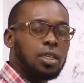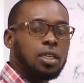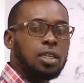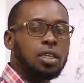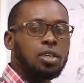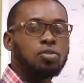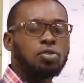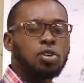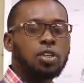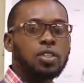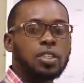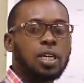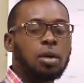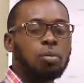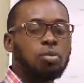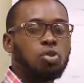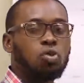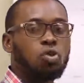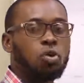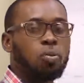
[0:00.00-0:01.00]
If, for
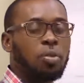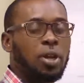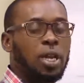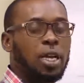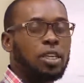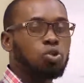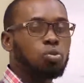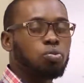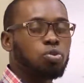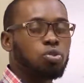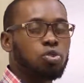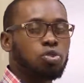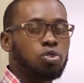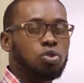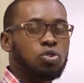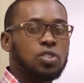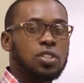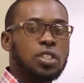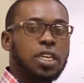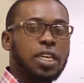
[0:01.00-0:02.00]
example, we plan to
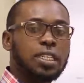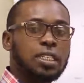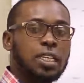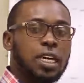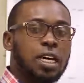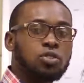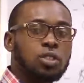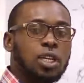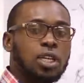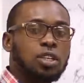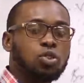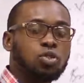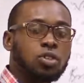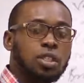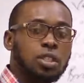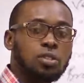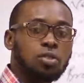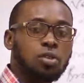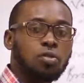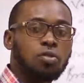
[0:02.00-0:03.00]
produce 10,000
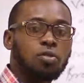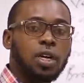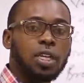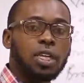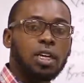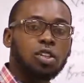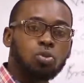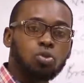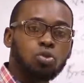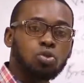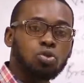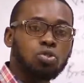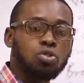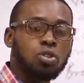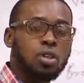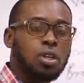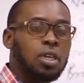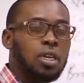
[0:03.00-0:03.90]
units of an output